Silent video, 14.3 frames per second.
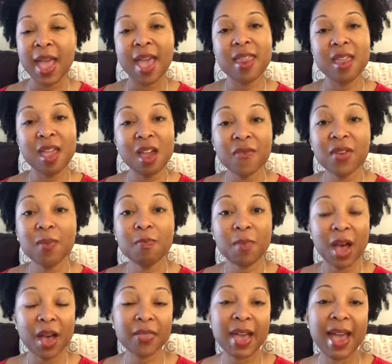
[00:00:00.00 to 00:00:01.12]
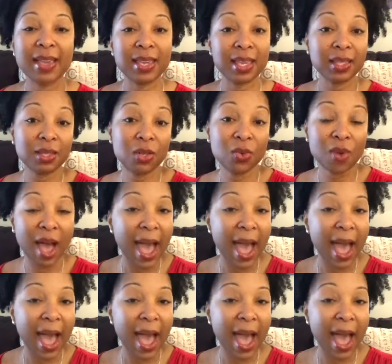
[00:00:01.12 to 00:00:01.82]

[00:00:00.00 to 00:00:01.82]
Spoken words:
and every month I get new